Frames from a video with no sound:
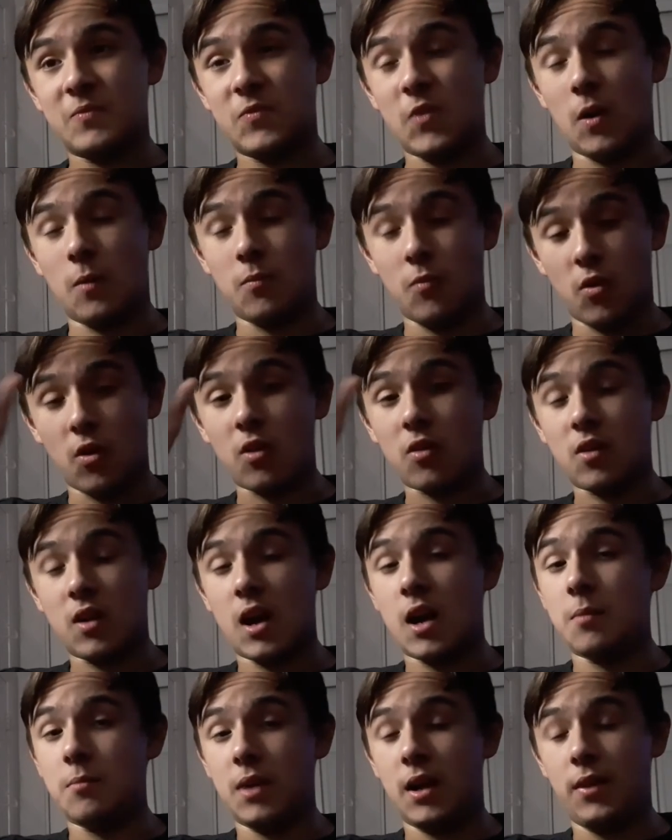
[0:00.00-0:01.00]
from Mortal
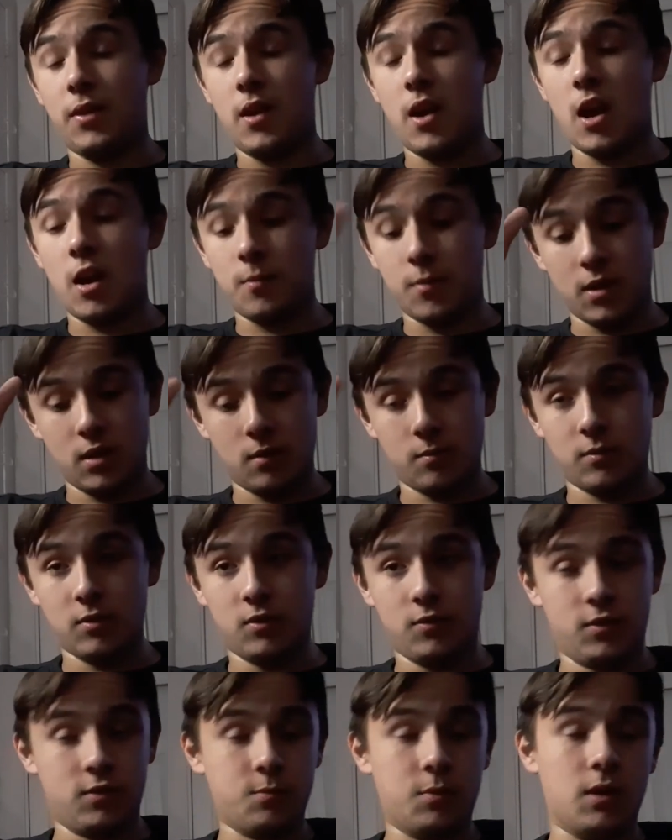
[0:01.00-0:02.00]
Kombat, the animated
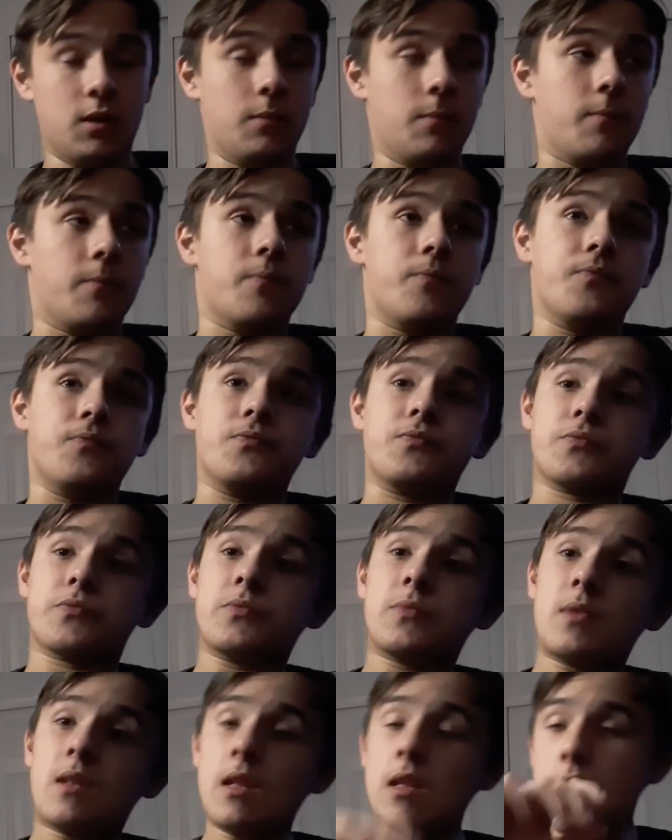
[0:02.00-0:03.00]
movies, but
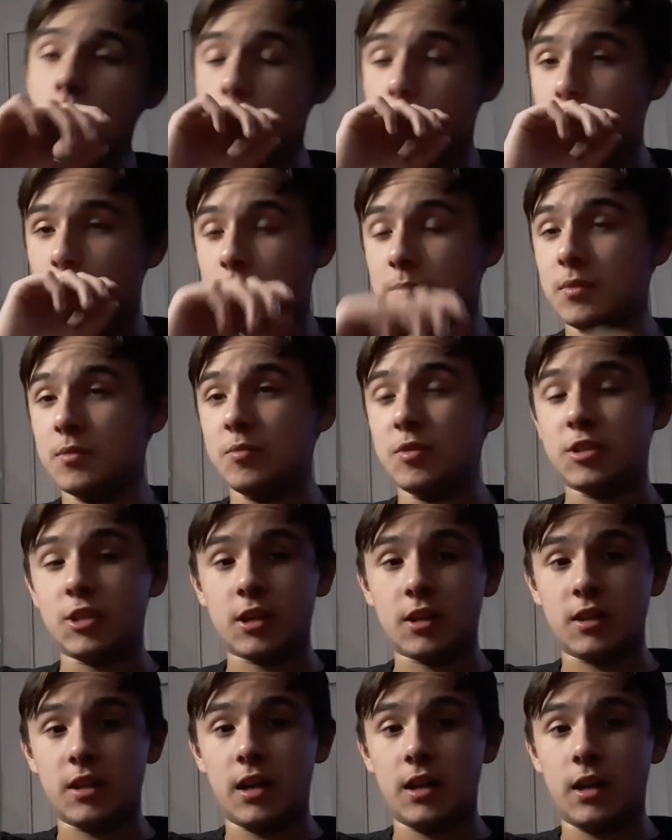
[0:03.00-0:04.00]
I'm gonna be
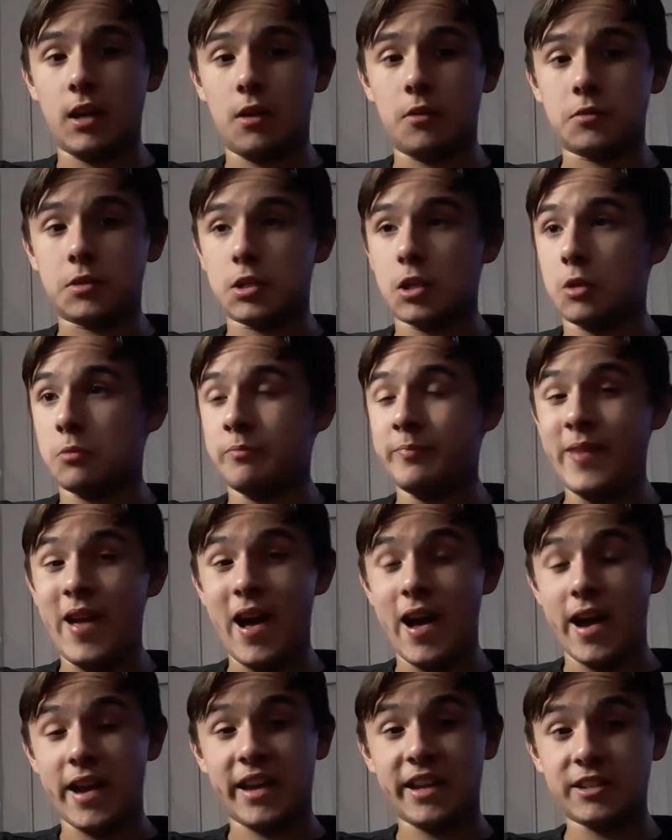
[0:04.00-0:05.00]
checking that out. So
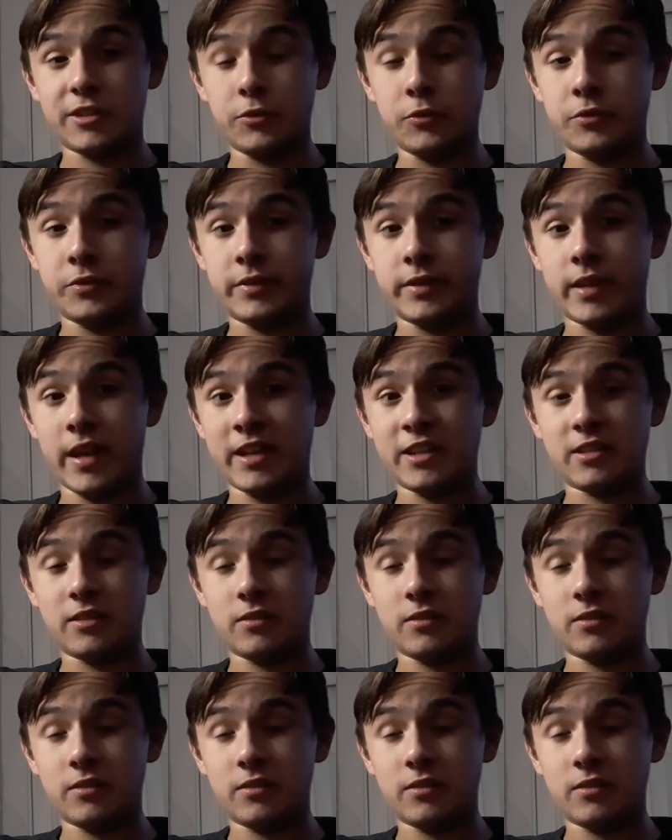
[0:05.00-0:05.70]
yeah, I guess do they